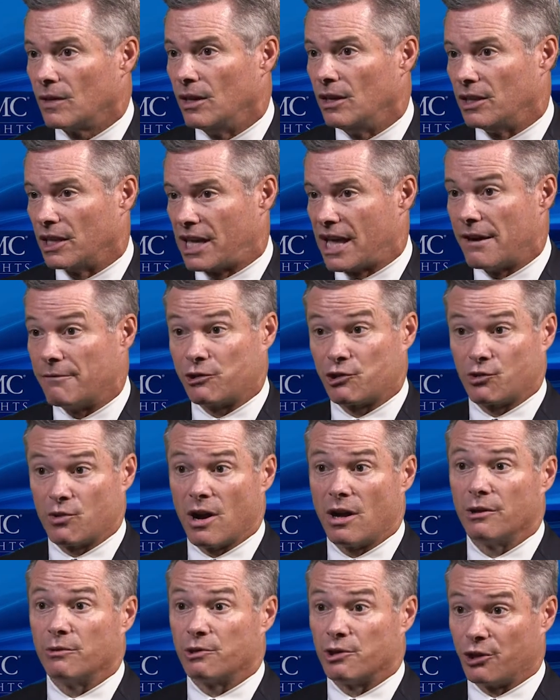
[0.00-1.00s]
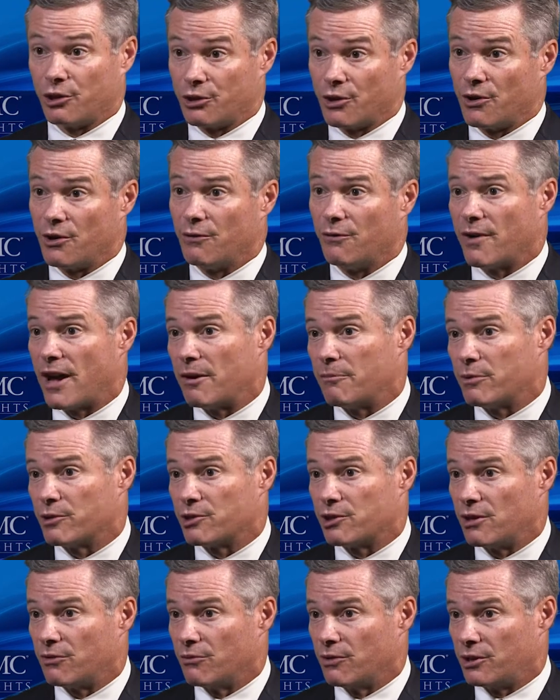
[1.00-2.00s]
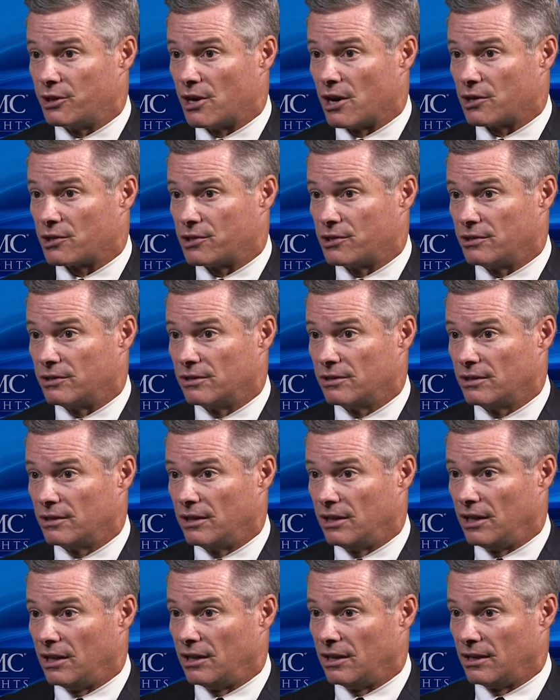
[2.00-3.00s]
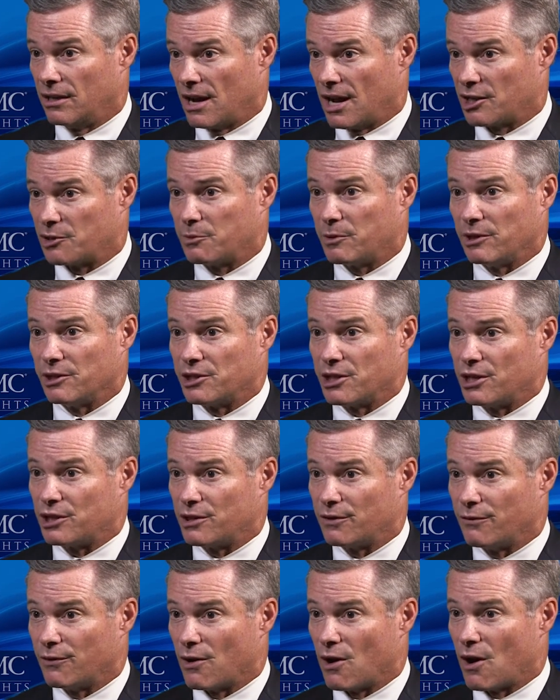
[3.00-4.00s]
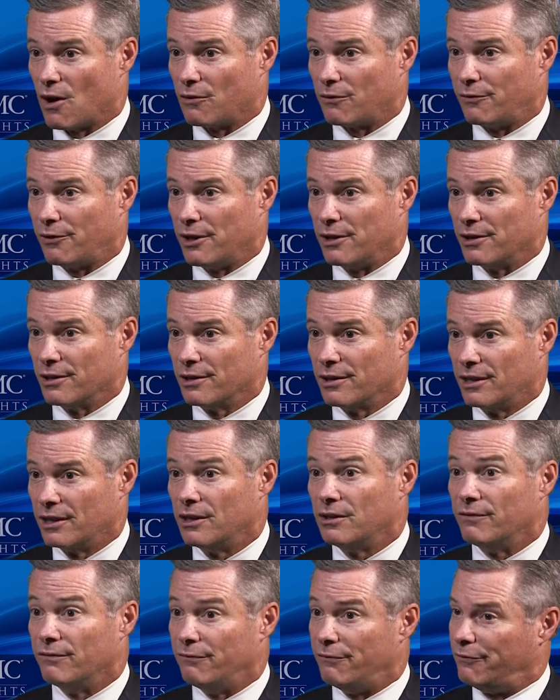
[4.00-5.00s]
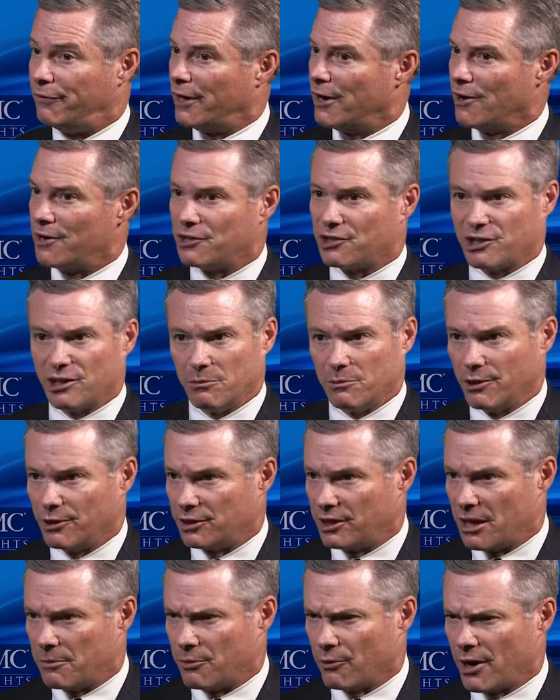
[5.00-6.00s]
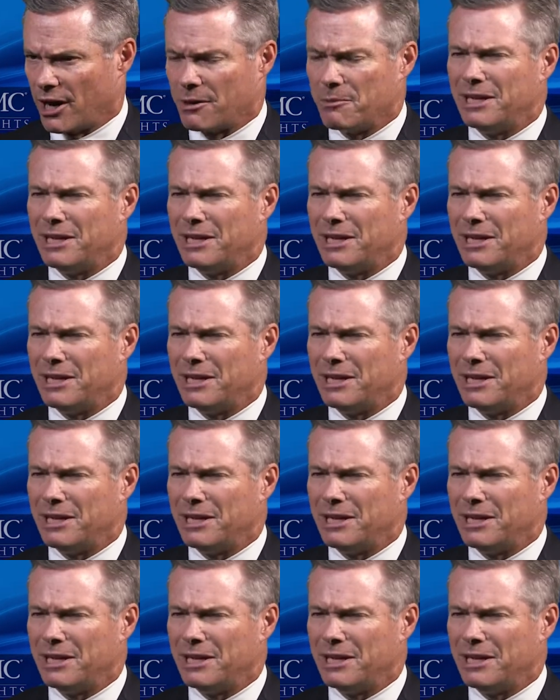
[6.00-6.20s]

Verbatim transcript: In the CANVAS trial, there was a 35% reduction in hospitalization for heart failure, very similar to EMPA-REG.